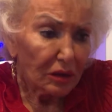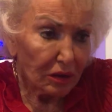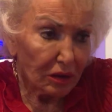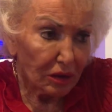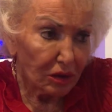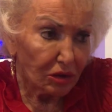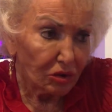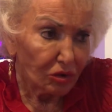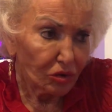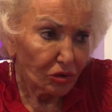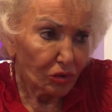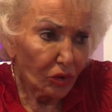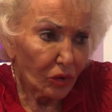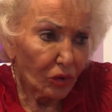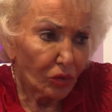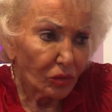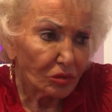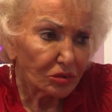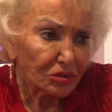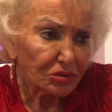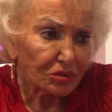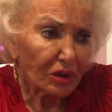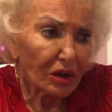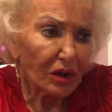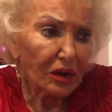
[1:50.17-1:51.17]
in your own
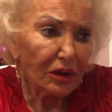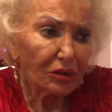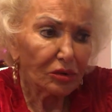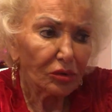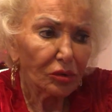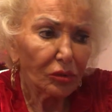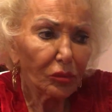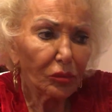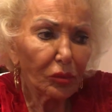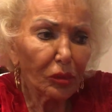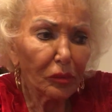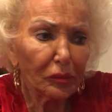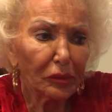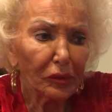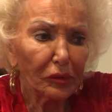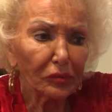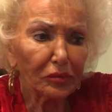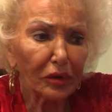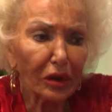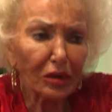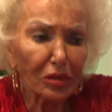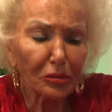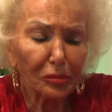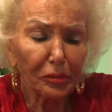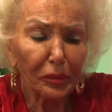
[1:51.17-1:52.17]
sign will be a
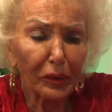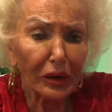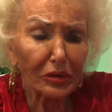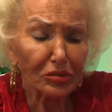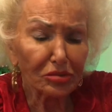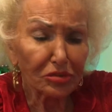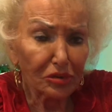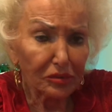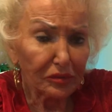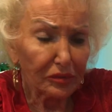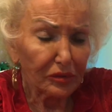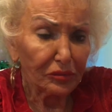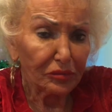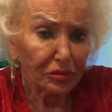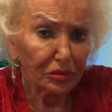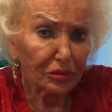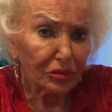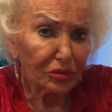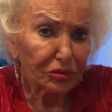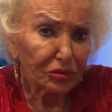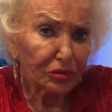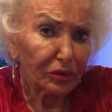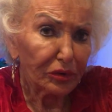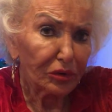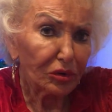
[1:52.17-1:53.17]
rather positive
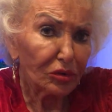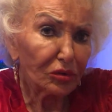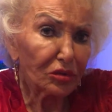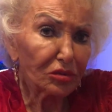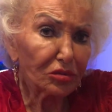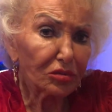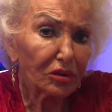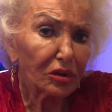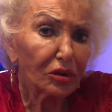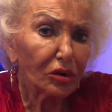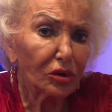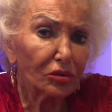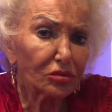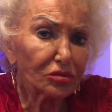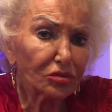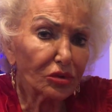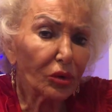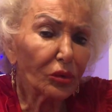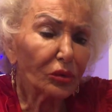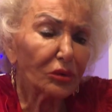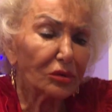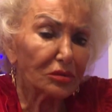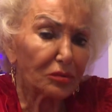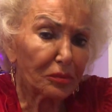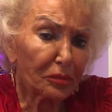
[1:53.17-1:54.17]
influence for you. The sun is
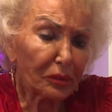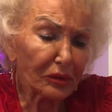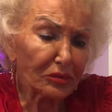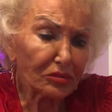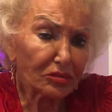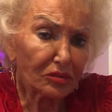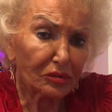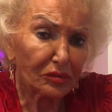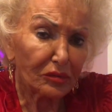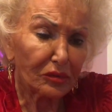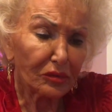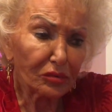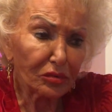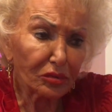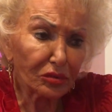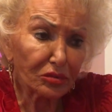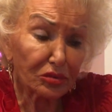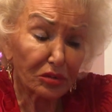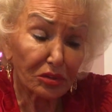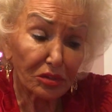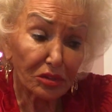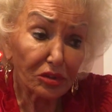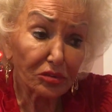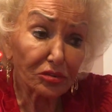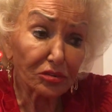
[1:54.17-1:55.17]
always a positive influence,
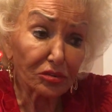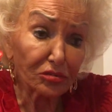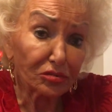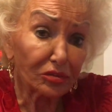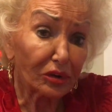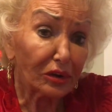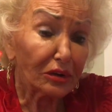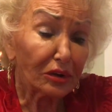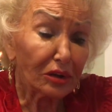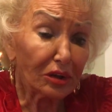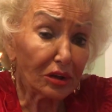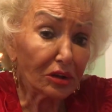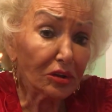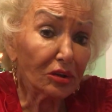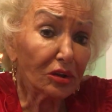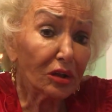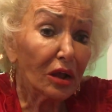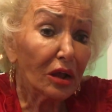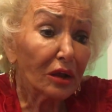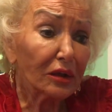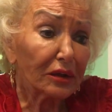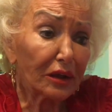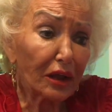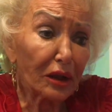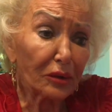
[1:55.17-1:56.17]
and this is right in
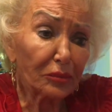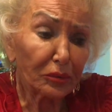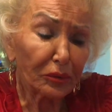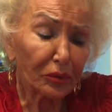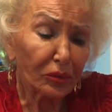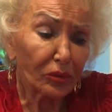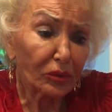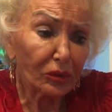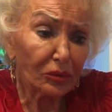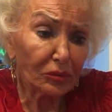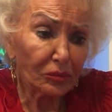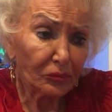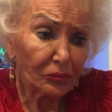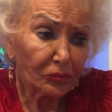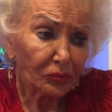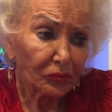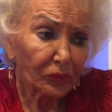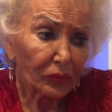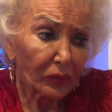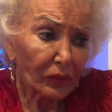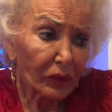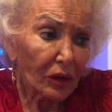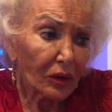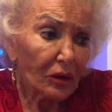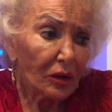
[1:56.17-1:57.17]
Capricorn.
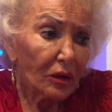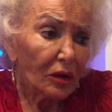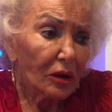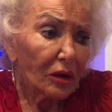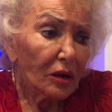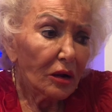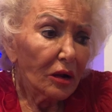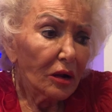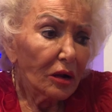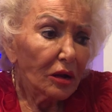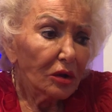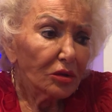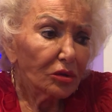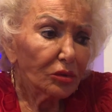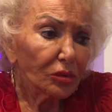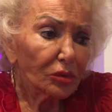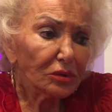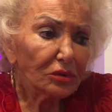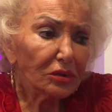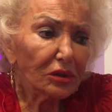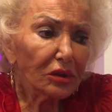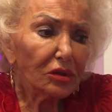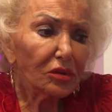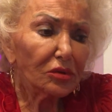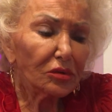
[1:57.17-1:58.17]
You will
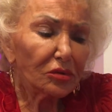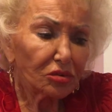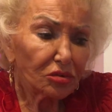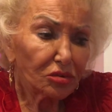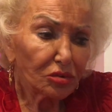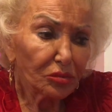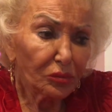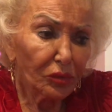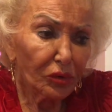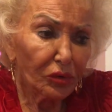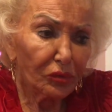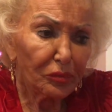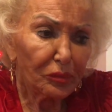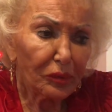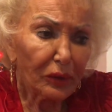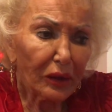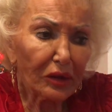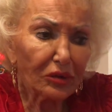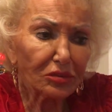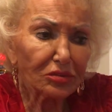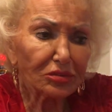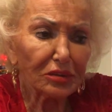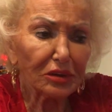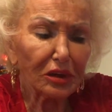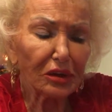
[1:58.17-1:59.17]
need to move
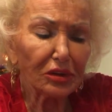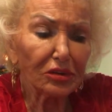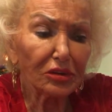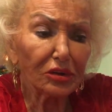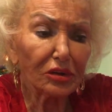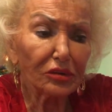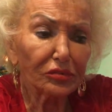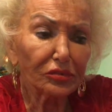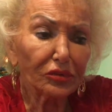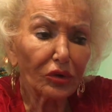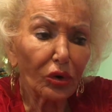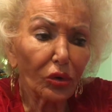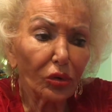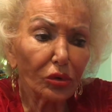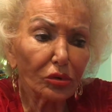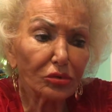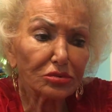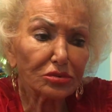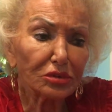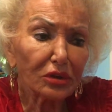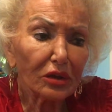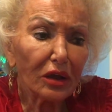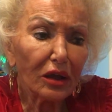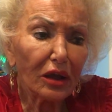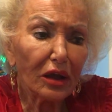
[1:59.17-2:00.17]
past the idea of goals
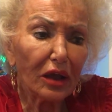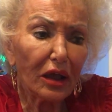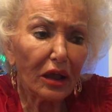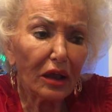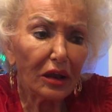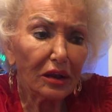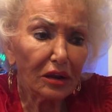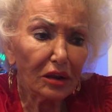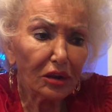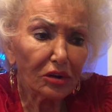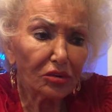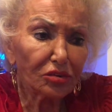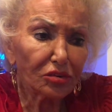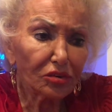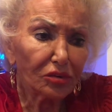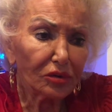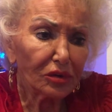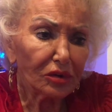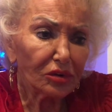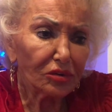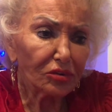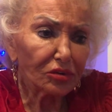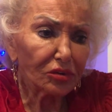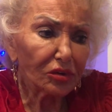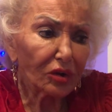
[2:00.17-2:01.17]
and enter
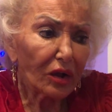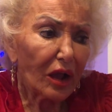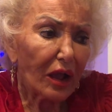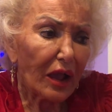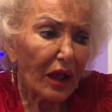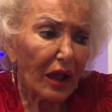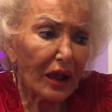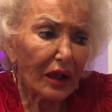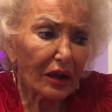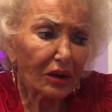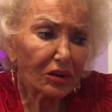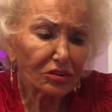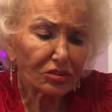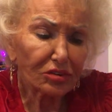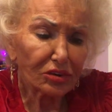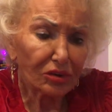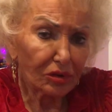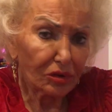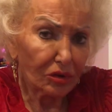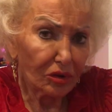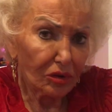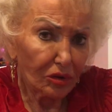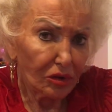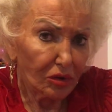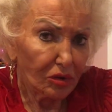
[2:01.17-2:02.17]
into action.
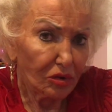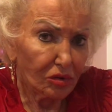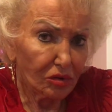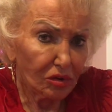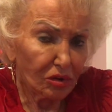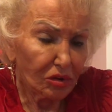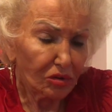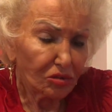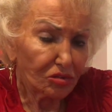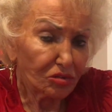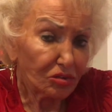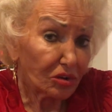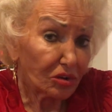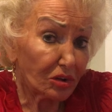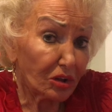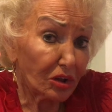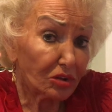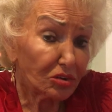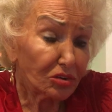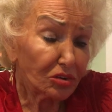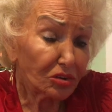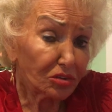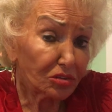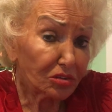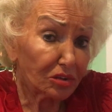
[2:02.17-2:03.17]
You need not
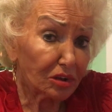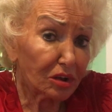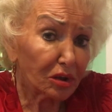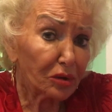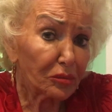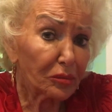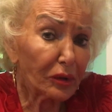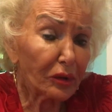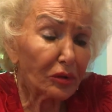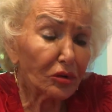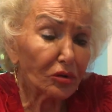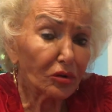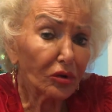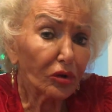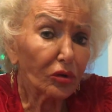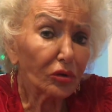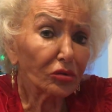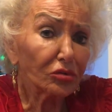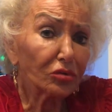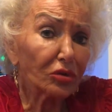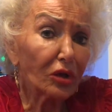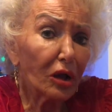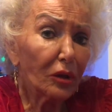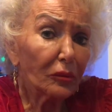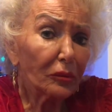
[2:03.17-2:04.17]
just think about your
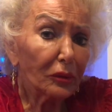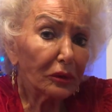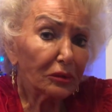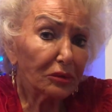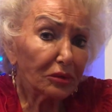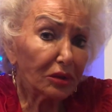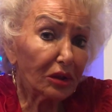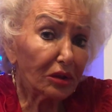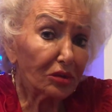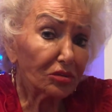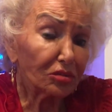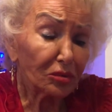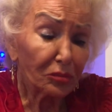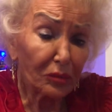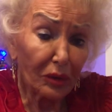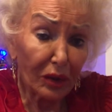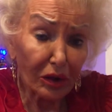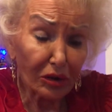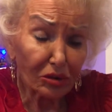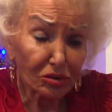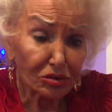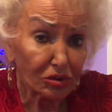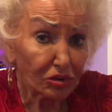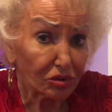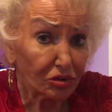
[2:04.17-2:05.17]
goals, but take some
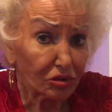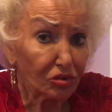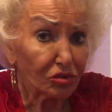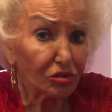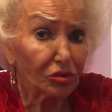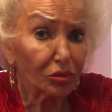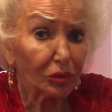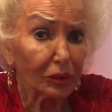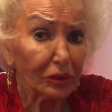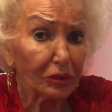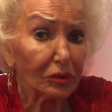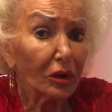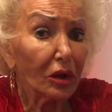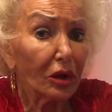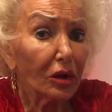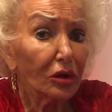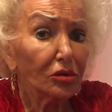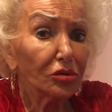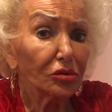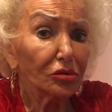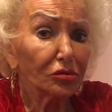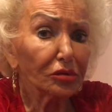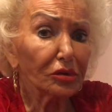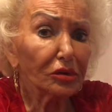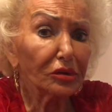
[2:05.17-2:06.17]
action to do what
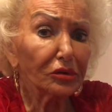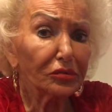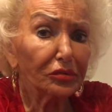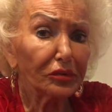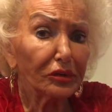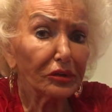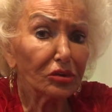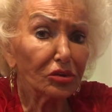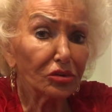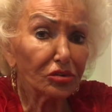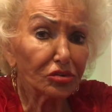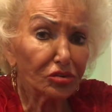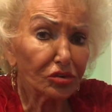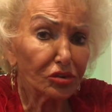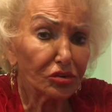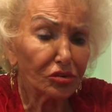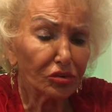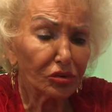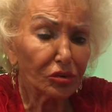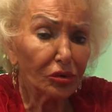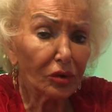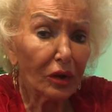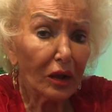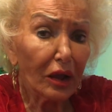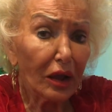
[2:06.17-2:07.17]
you really feel you should
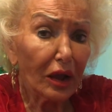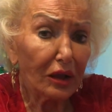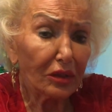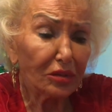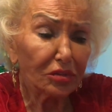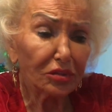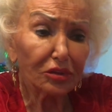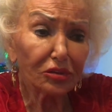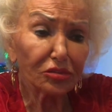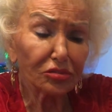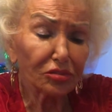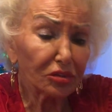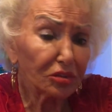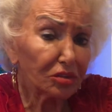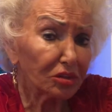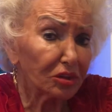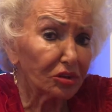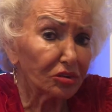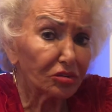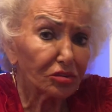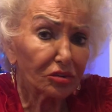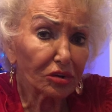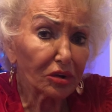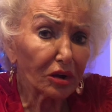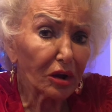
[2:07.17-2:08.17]
do, and
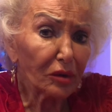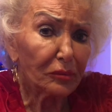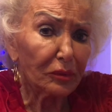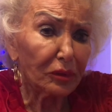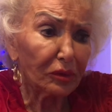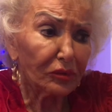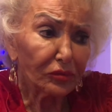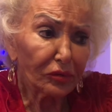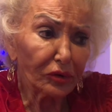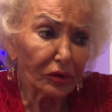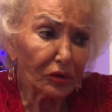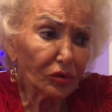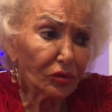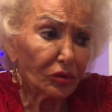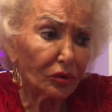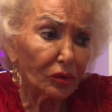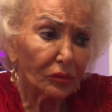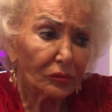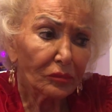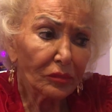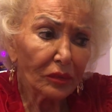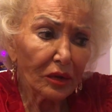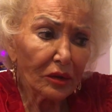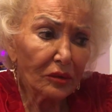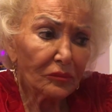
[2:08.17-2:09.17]
things are coming for you.
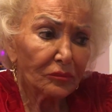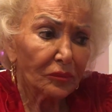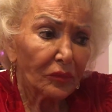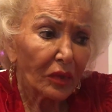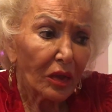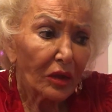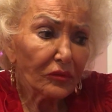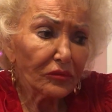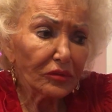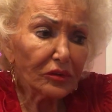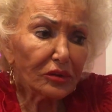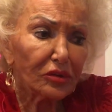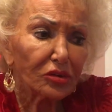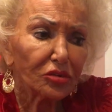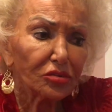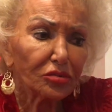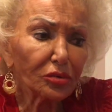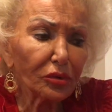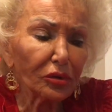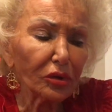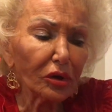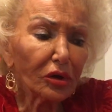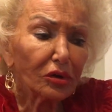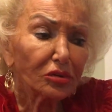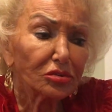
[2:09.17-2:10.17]
Venus
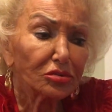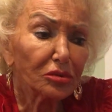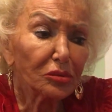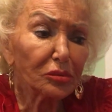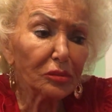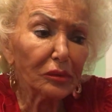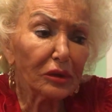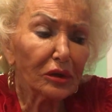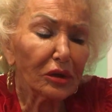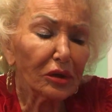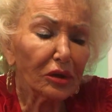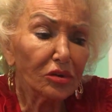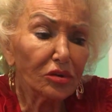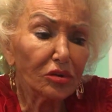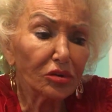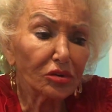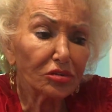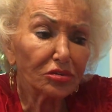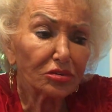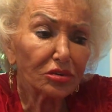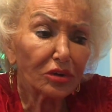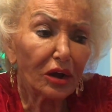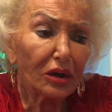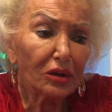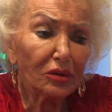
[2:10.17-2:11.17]
will also be in your
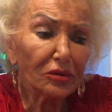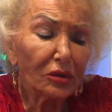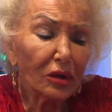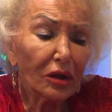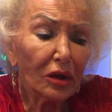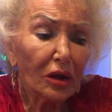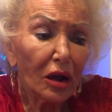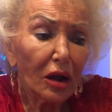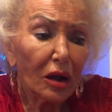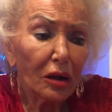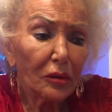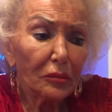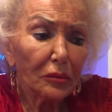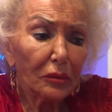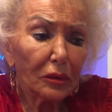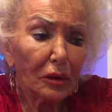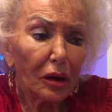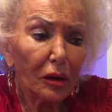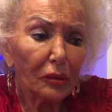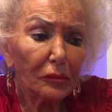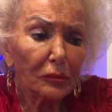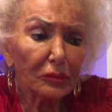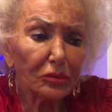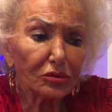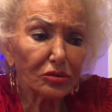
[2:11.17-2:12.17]
sign
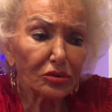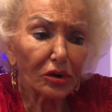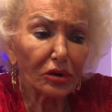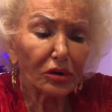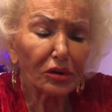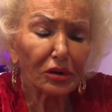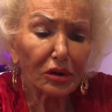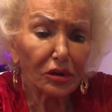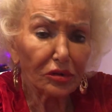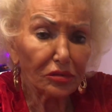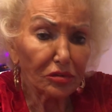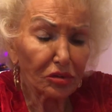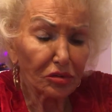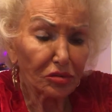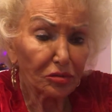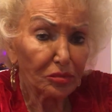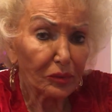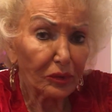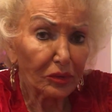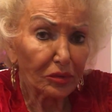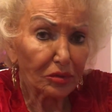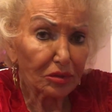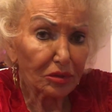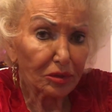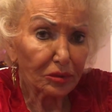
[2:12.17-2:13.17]
a majority of this
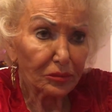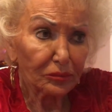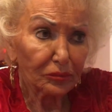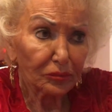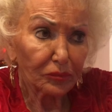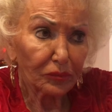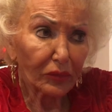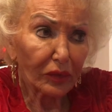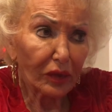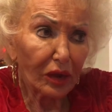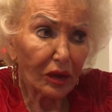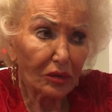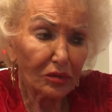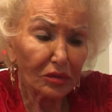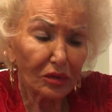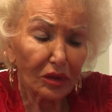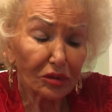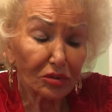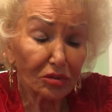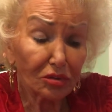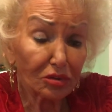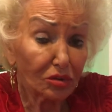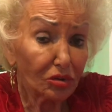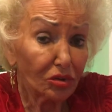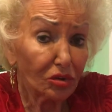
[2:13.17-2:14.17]
month.
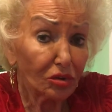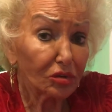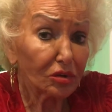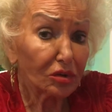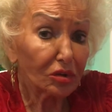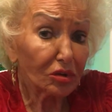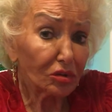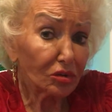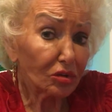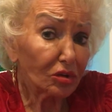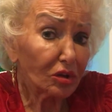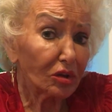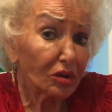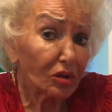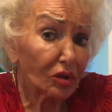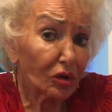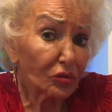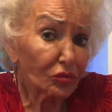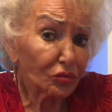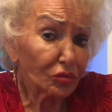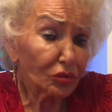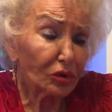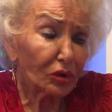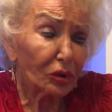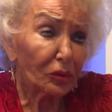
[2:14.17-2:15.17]
That's you getting
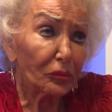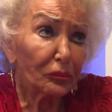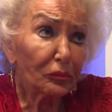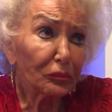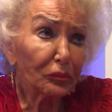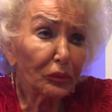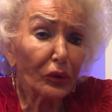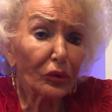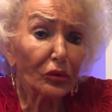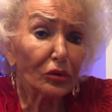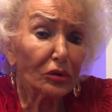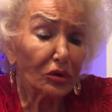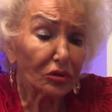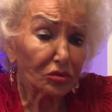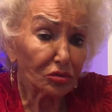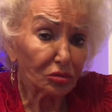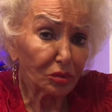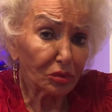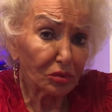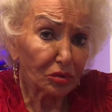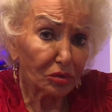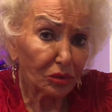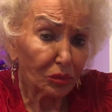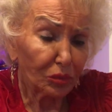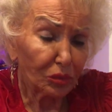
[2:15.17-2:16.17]
a real bonus
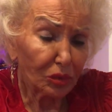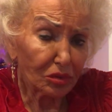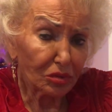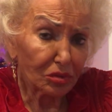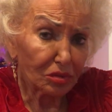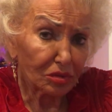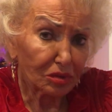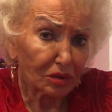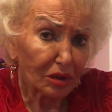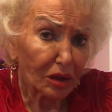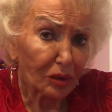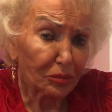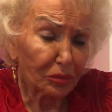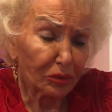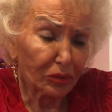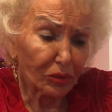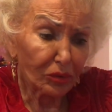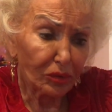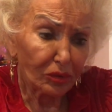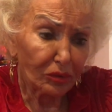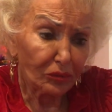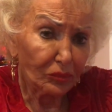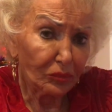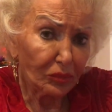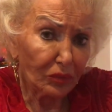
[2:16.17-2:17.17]
with
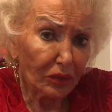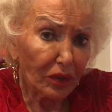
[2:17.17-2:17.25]
Capricorn